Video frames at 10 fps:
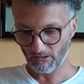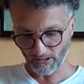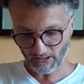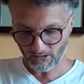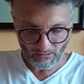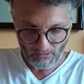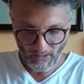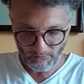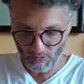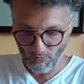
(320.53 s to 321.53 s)
Like you
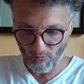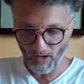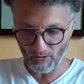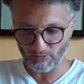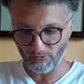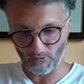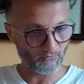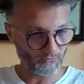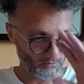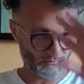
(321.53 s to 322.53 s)
have to move out
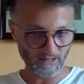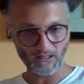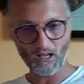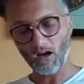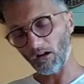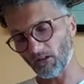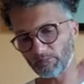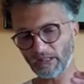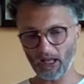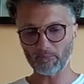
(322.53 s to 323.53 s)
from that, oh
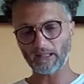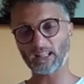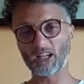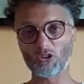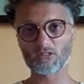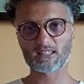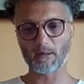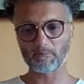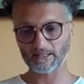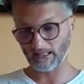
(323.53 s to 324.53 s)
yeah, but I lost
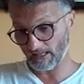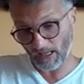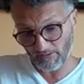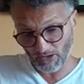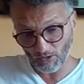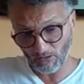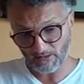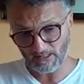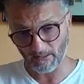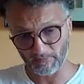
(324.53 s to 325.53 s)
something. Yeah, we all
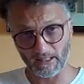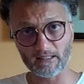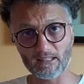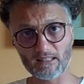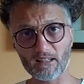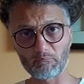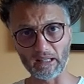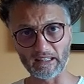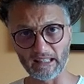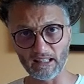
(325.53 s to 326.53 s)
lost something. That's not a
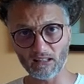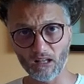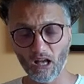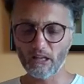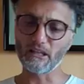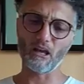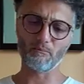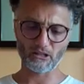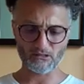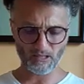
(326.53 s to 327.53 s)
big deal. Yeah,
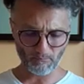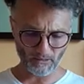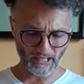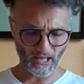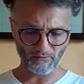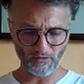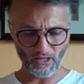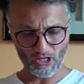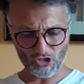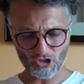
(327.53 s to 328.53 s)
but somebody have
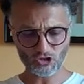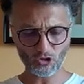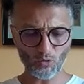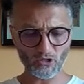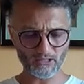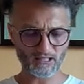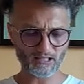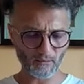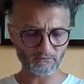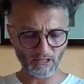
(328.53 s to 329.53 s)
stolen
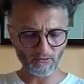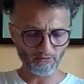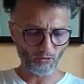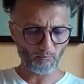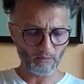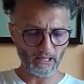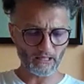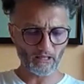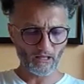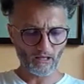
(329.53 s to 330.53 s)
something from
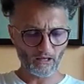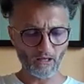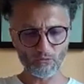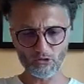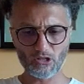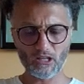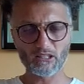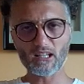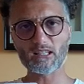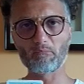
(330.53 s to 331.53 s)
me, which
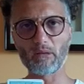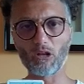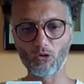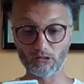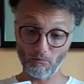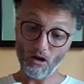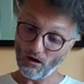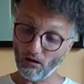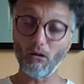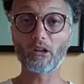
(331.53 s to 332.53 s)
doesn't belong to them.
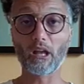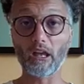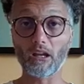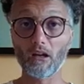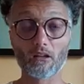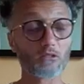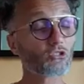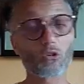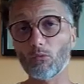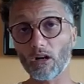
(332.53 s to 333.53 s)
Okay,
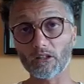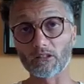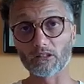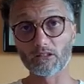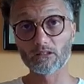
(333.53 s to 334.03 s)
so what?